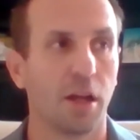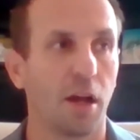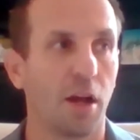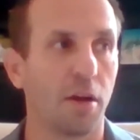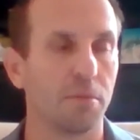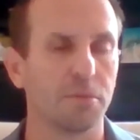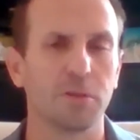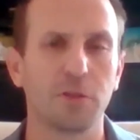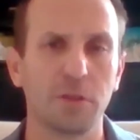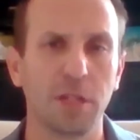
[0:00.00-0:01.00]
Do
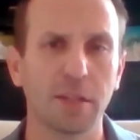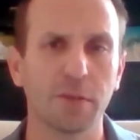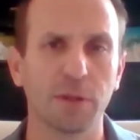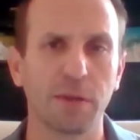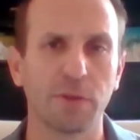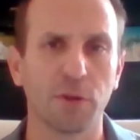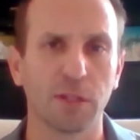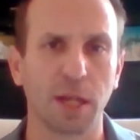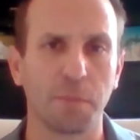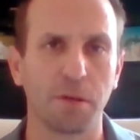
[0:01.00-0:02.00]
you have to re-recruit
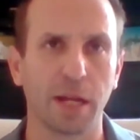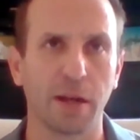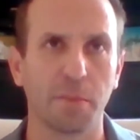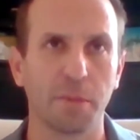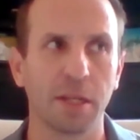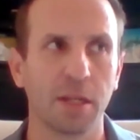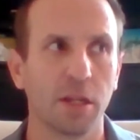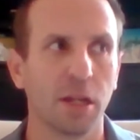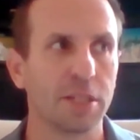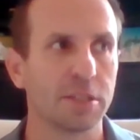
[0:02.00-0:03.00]
that player? I mean,
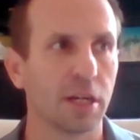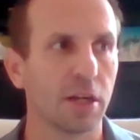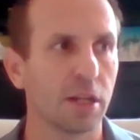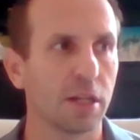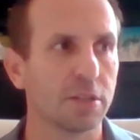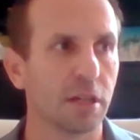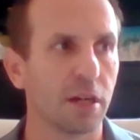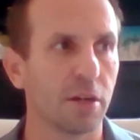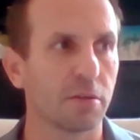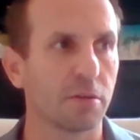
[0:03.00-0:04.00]
are
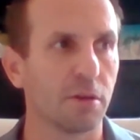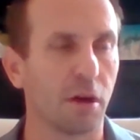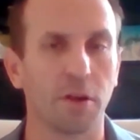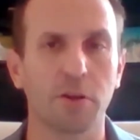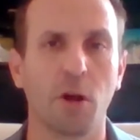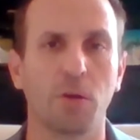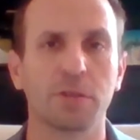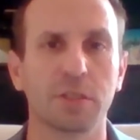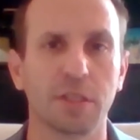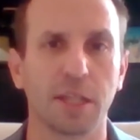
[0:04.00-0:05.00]
there
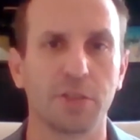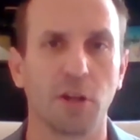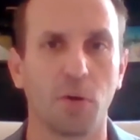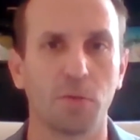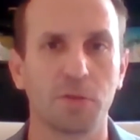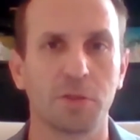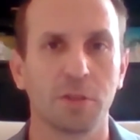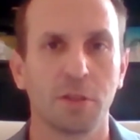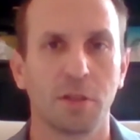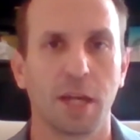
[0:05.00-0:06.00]
coaches that don't
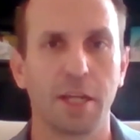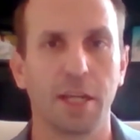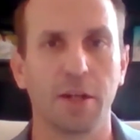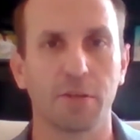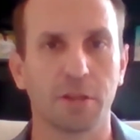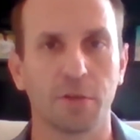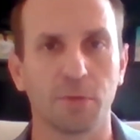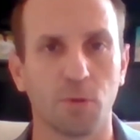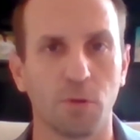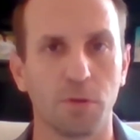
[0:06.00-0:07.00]
adhere to the
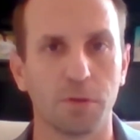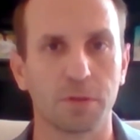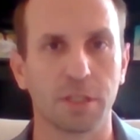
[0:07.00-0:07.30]
rules?